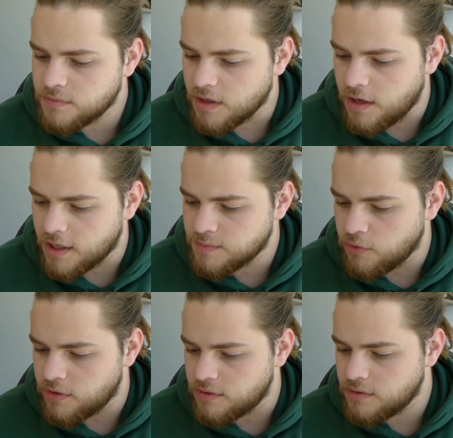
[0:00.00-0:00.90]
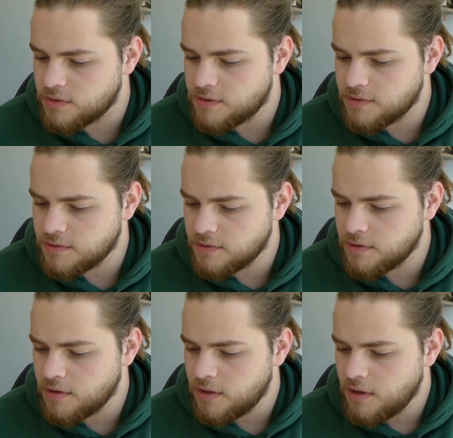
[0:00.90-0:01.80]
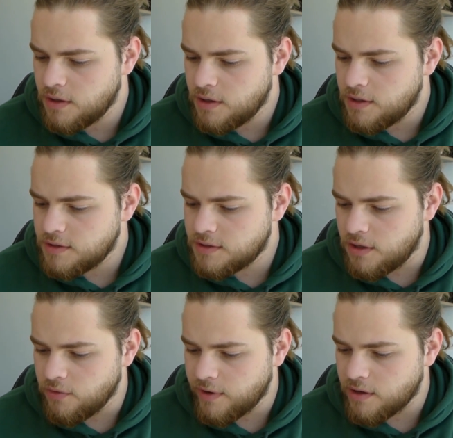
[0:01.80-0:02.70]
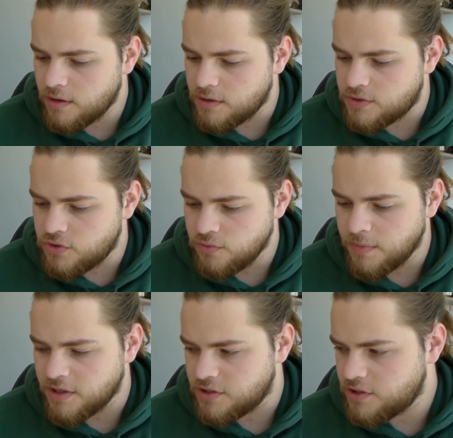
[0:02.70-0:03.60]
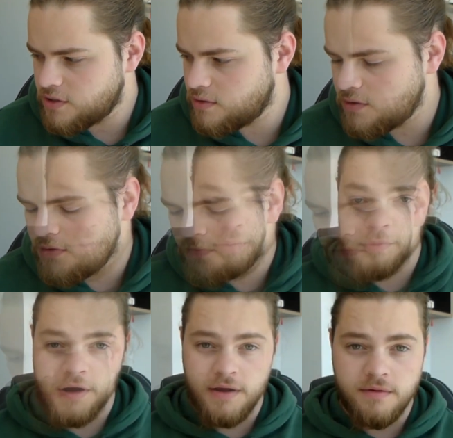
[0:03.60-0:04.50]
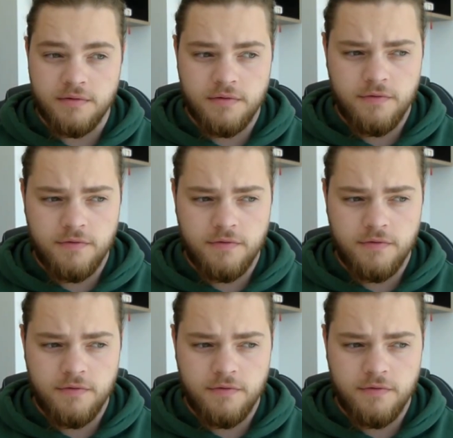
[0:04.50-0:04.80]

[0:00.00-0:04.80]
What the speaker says: Next point, tillering too much. My